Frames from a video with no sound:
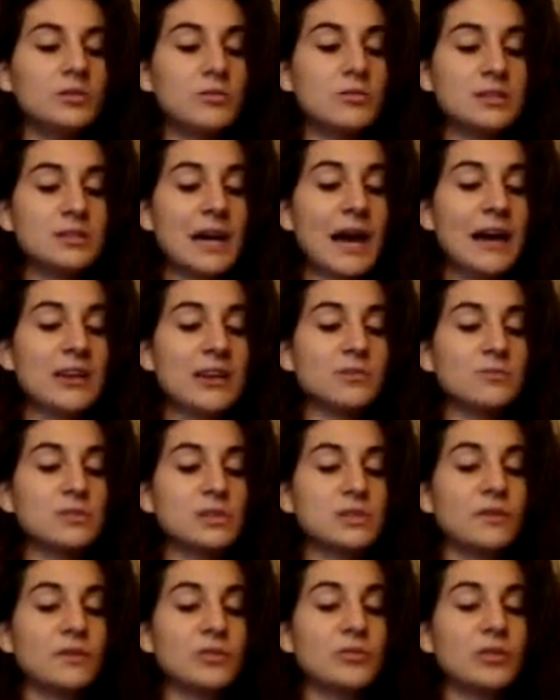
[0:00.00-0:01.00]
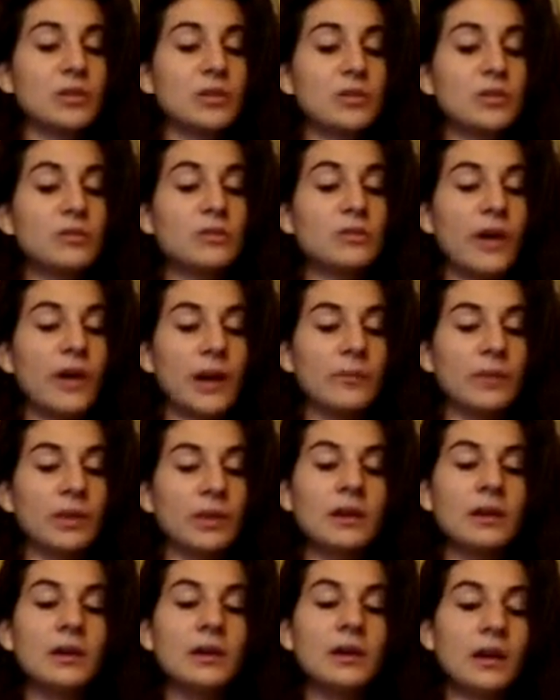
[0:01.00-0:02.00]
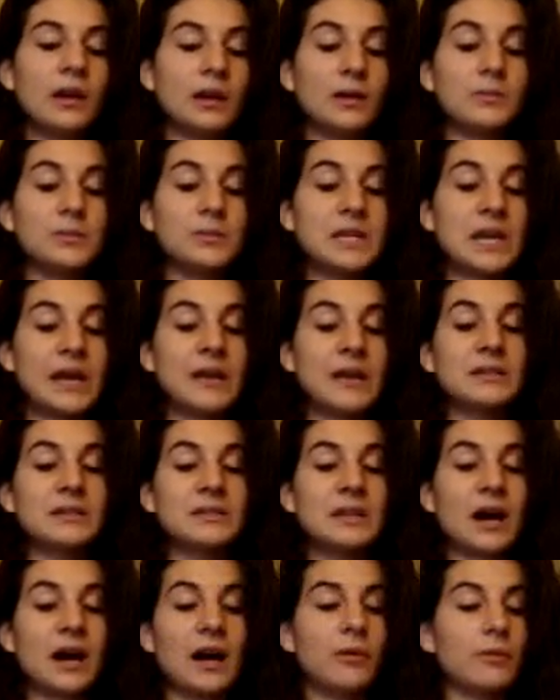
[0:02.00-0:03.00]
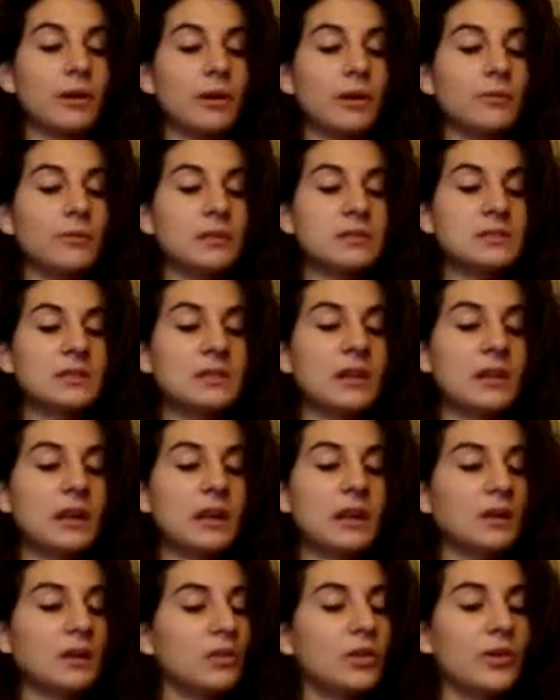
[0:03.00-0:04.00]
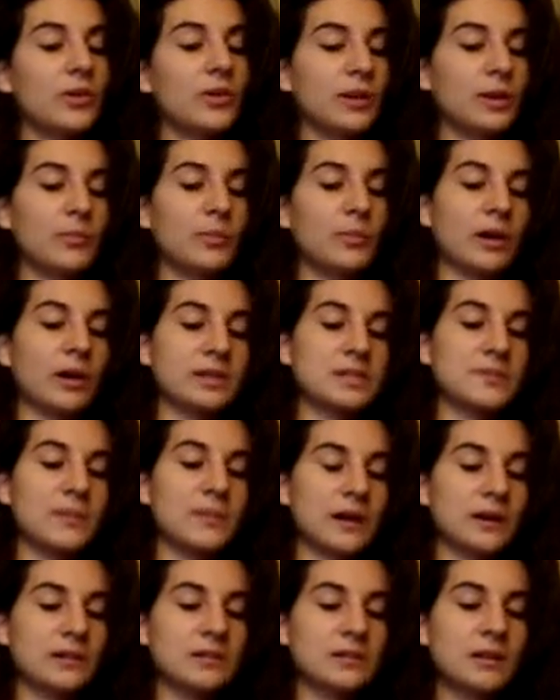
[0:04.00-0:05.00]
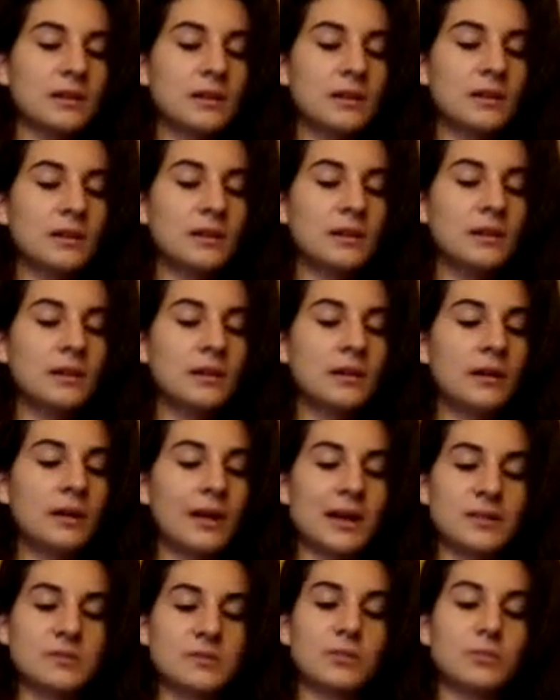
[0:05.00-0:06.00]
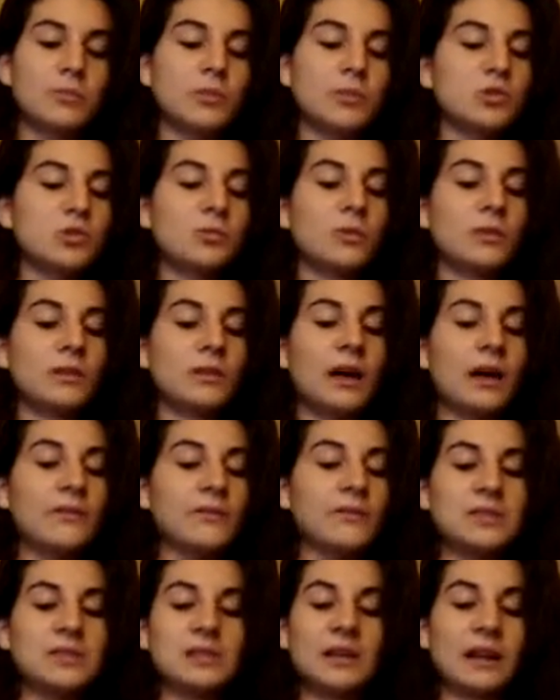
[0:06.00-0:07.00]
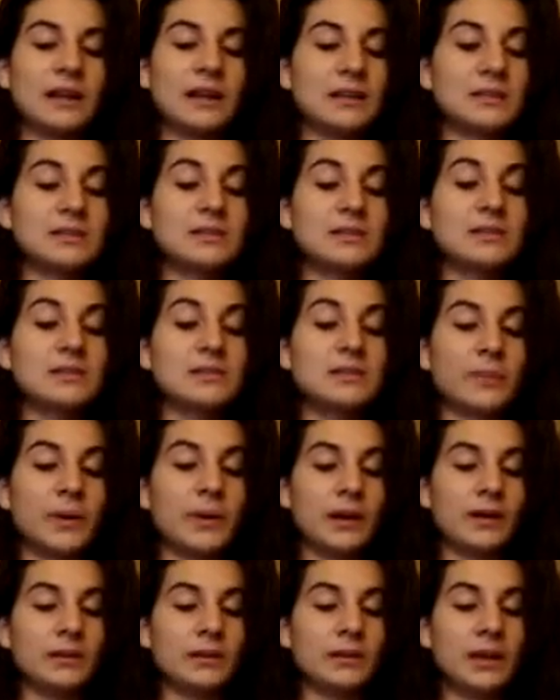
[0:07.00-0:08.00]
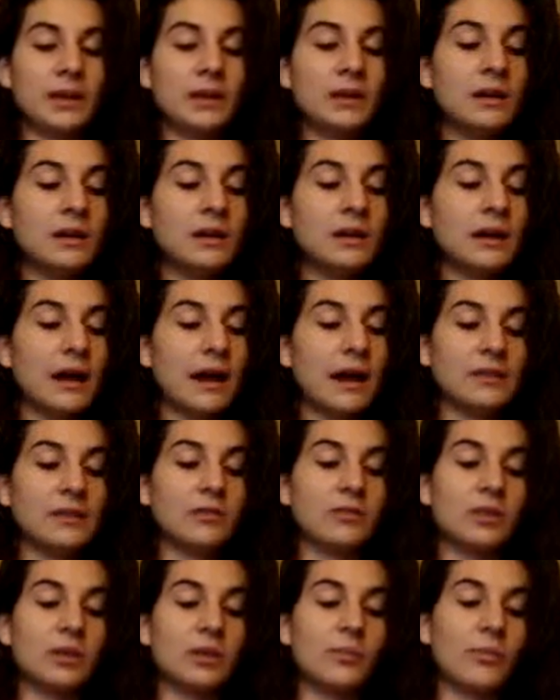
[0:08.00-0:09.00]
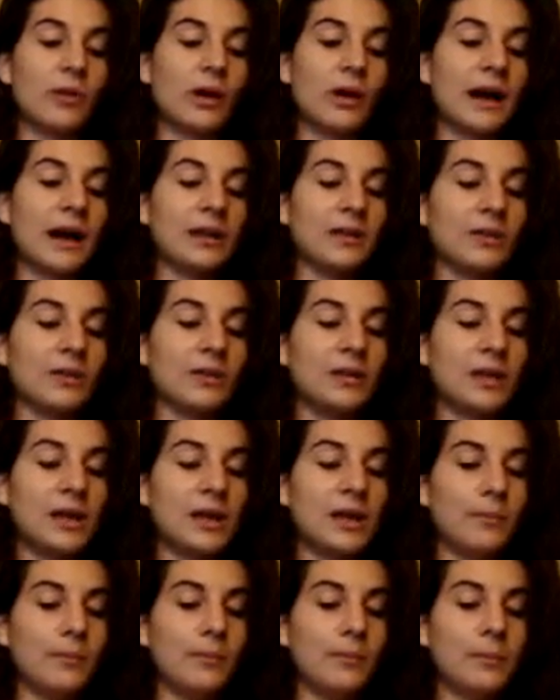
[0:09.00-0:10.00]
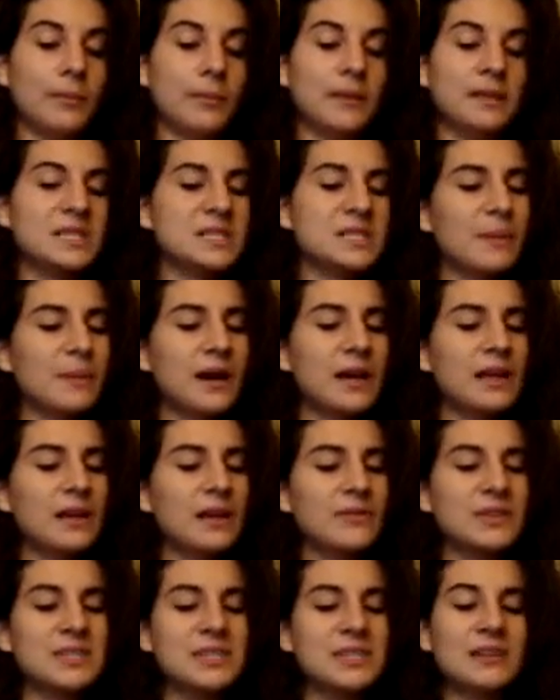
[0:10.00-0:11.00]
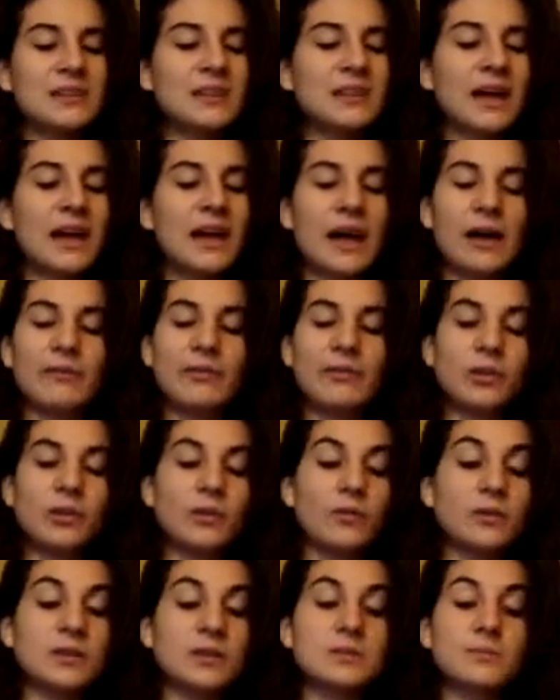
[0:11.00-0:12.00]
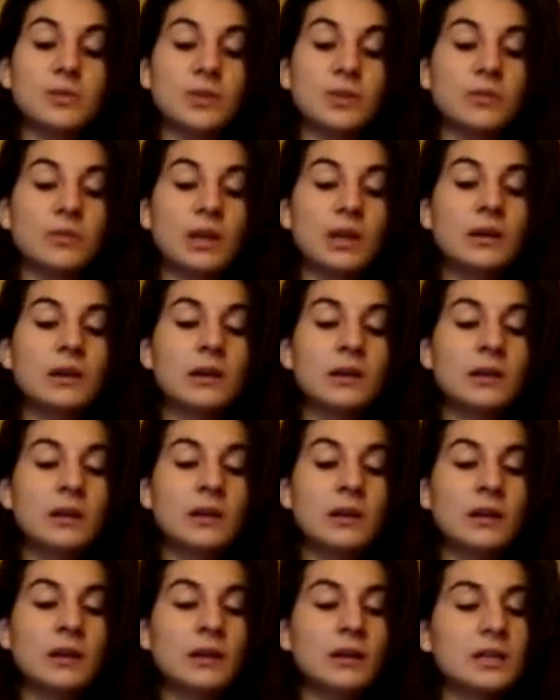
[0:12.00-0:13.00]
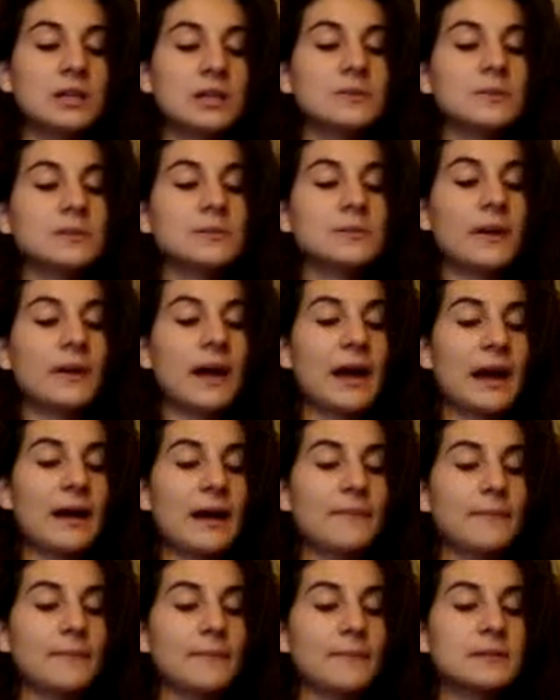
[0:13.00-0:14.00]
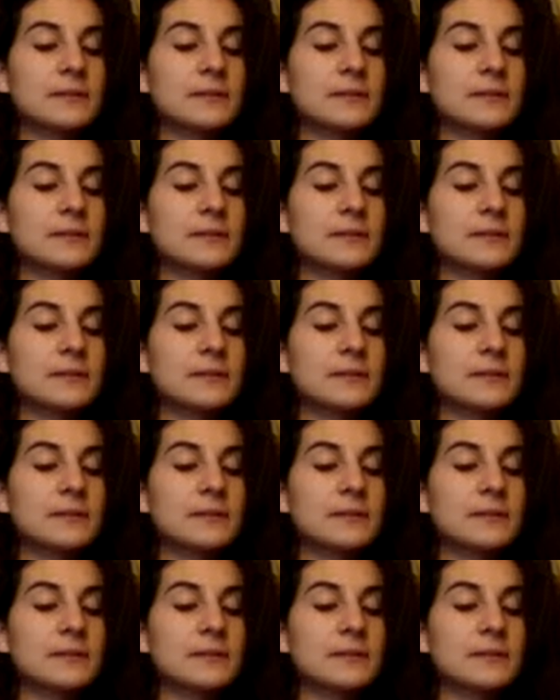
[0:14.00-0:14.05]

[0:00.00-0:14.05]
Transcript: To attach himself to a good family and obtain a dowry was an alluring prospect. As for mutual love, it did not exist, apparently, either in the bride or in him, in spite of Adelia Ivanovna's beauty. This was perhaps